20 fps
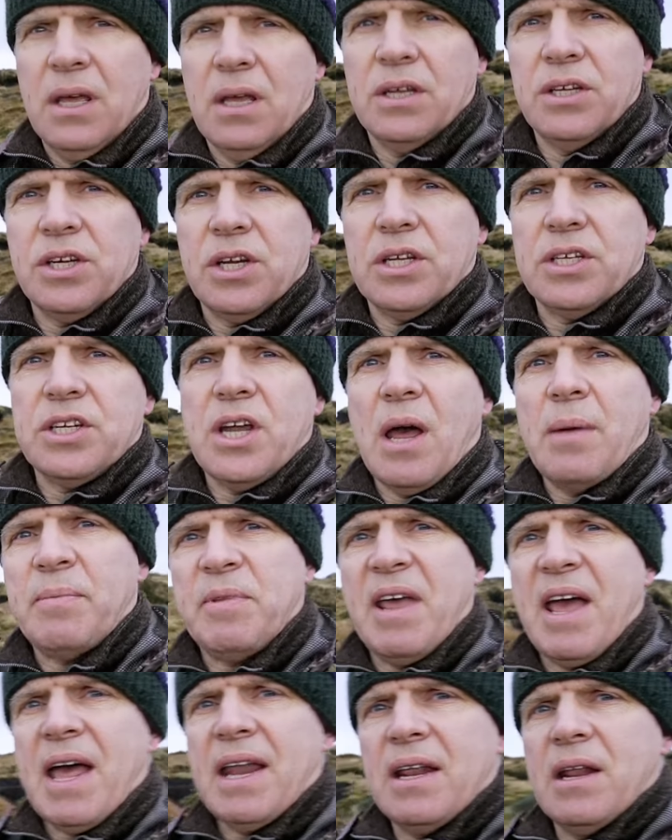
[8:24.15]
As you can see, I'm
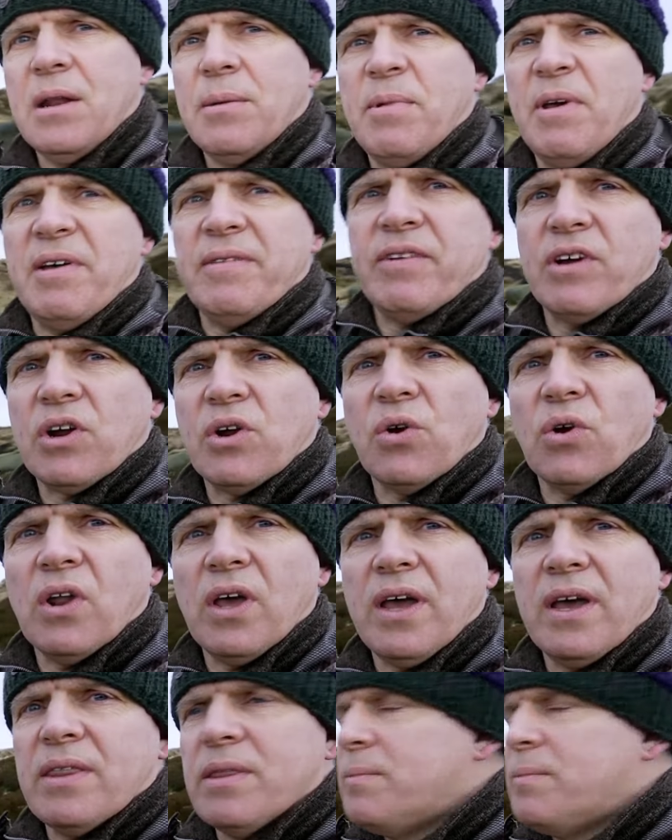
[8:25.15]
down in a bit of a gully at